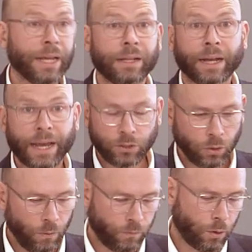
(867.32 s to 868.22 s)
In the
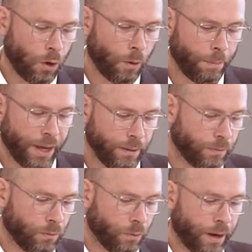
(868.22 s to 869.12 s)
case of Colombia,
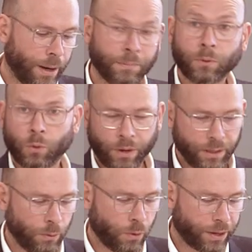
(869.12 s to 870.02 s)
where I'm
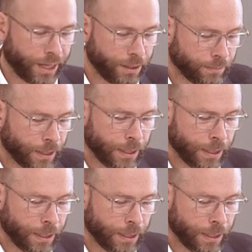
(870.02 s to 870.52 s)
currently working,